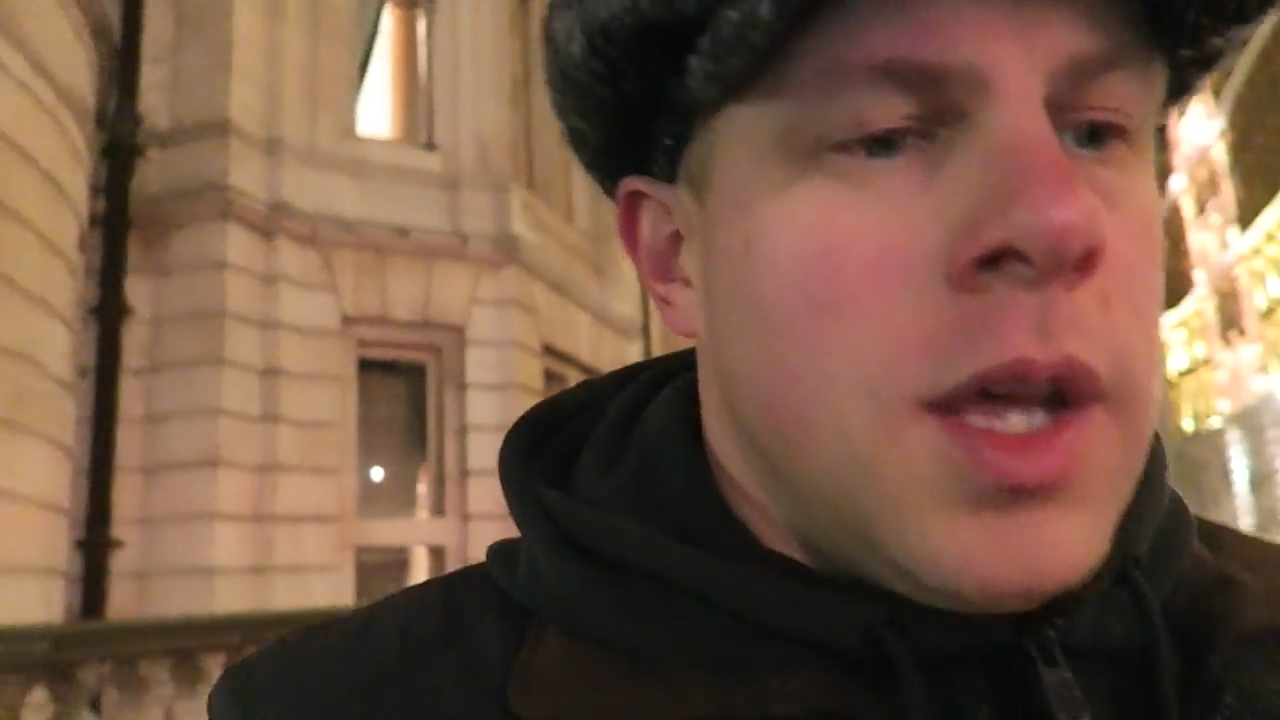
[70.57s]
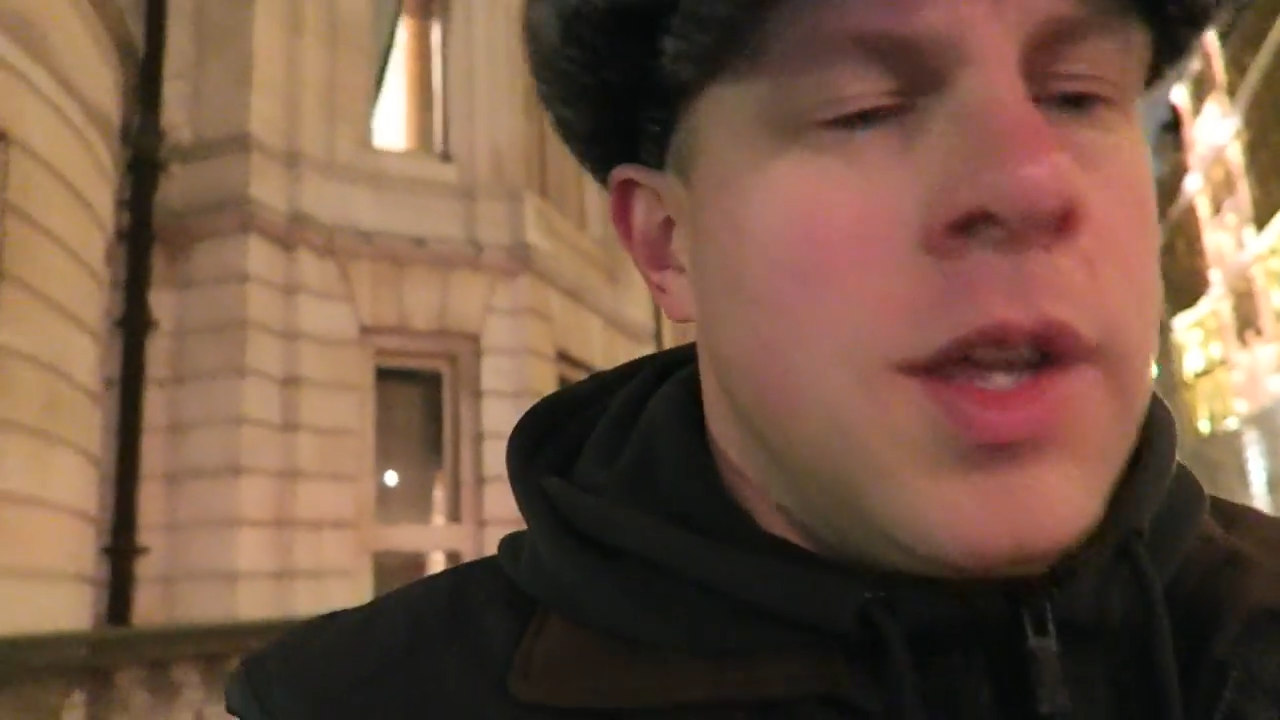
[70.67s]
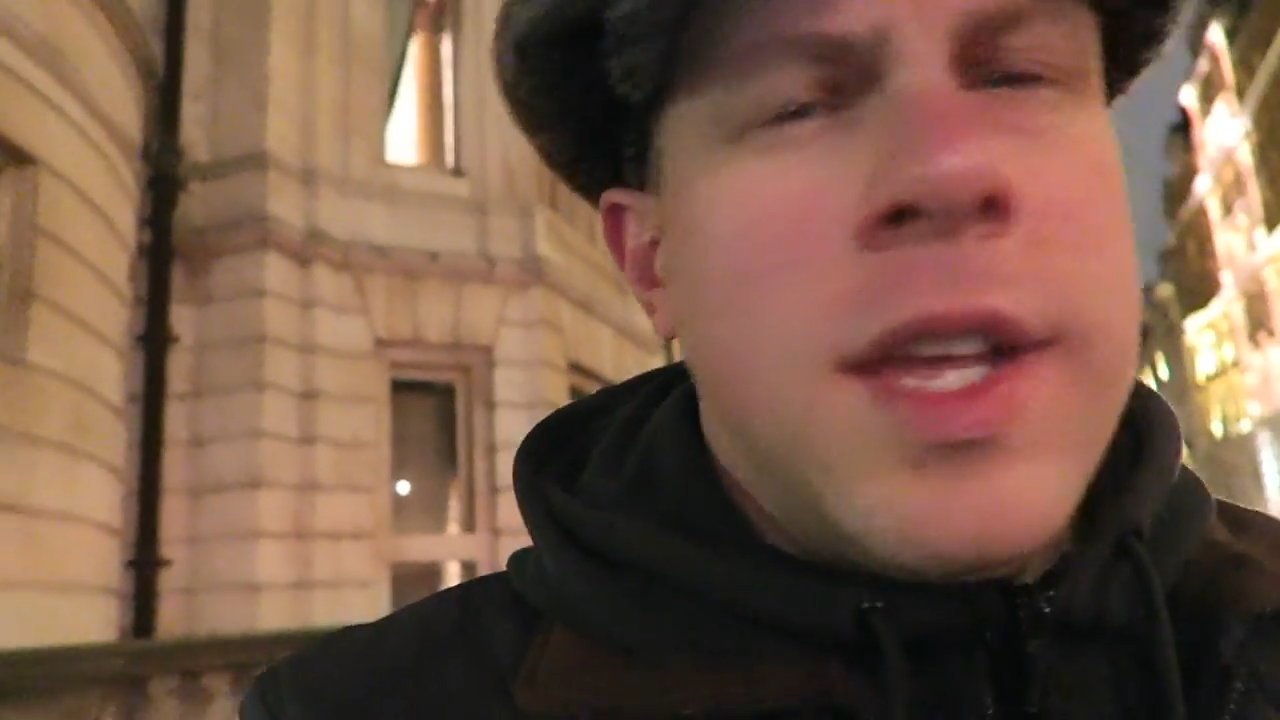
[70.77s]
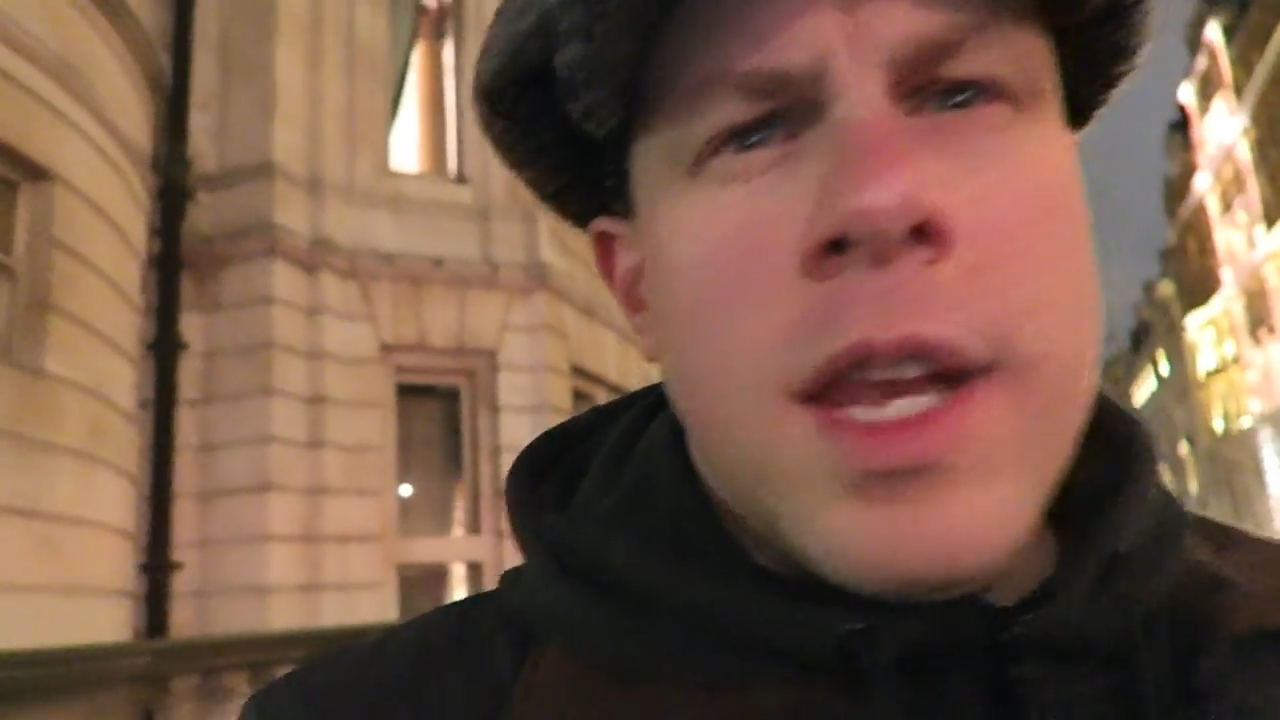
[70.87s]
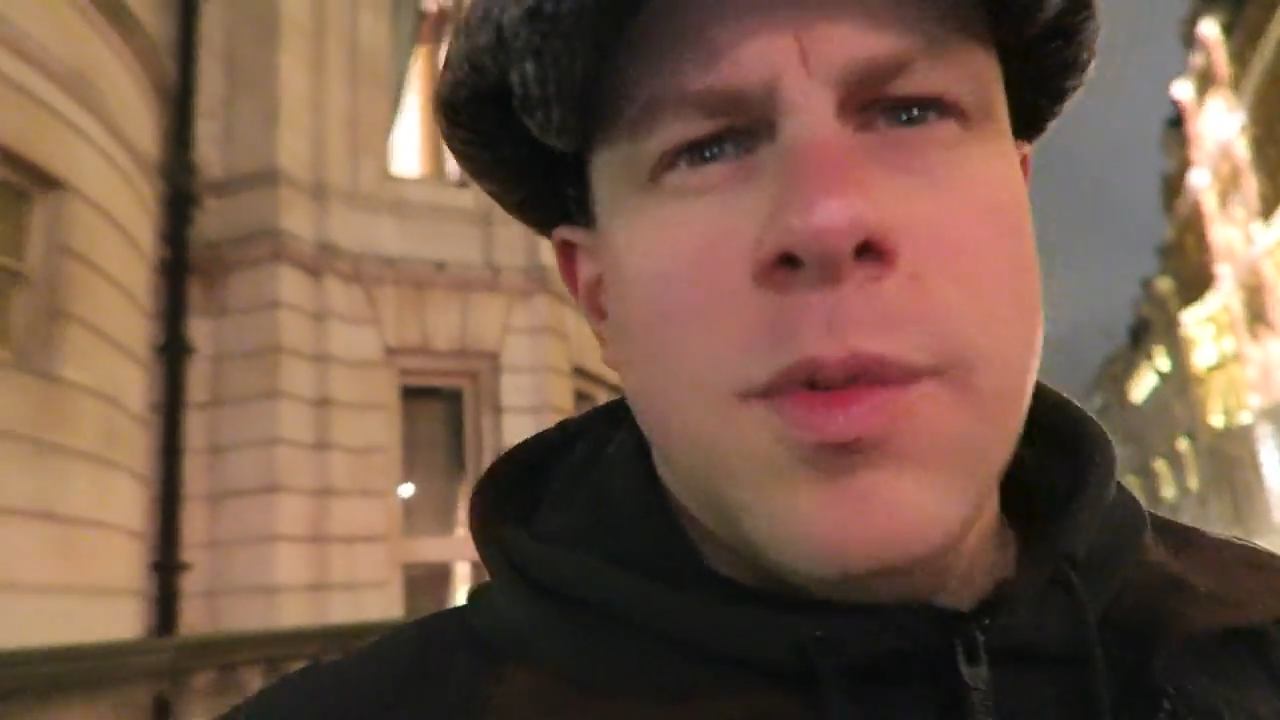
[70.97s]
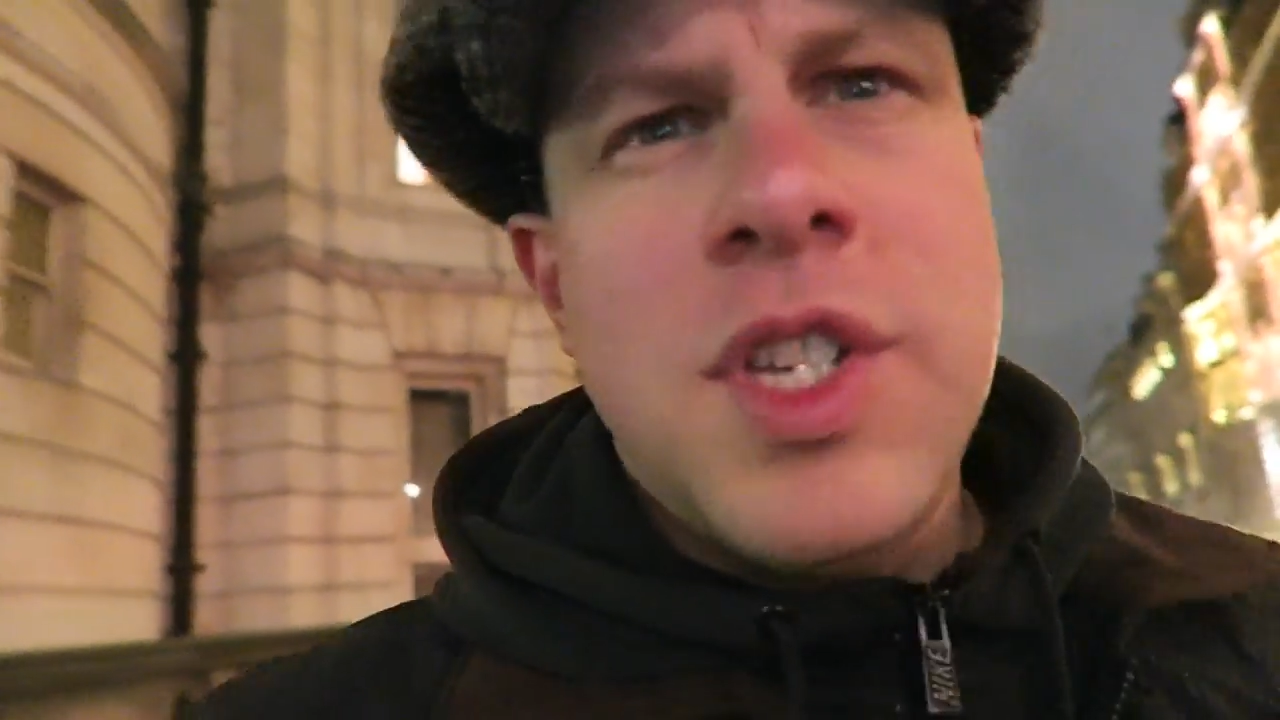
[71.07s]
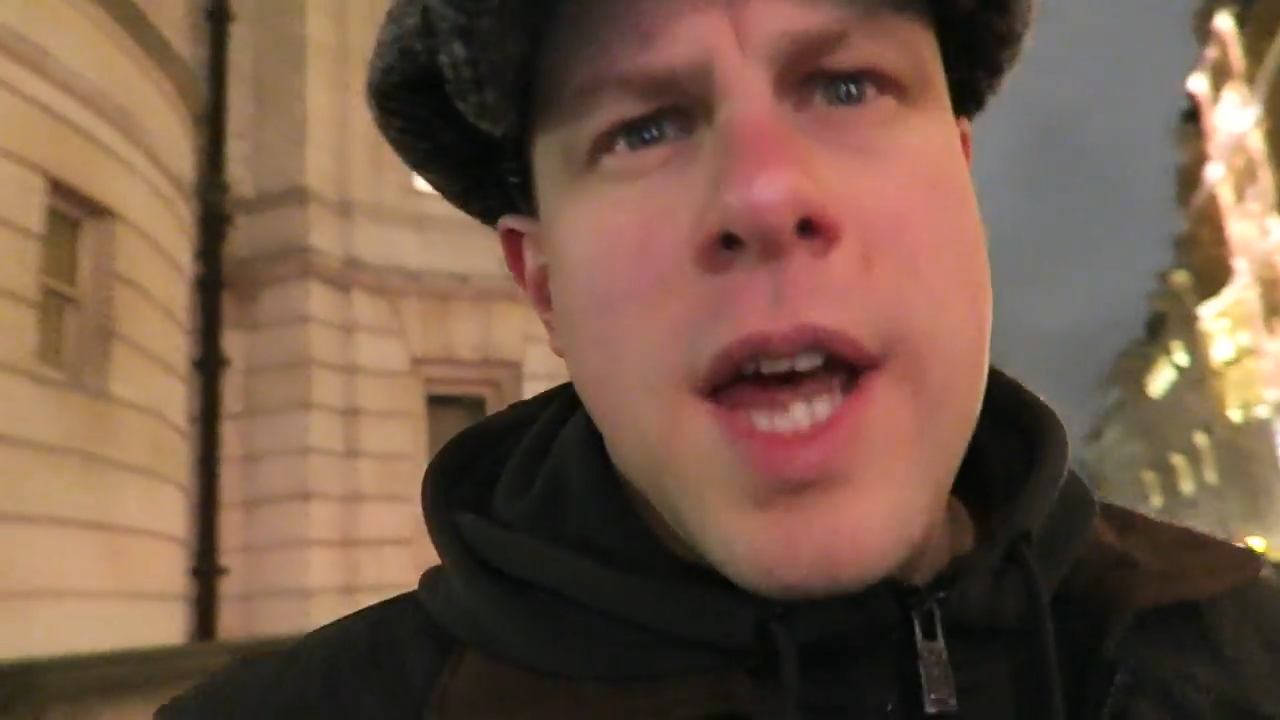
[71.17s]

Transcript: You can get it with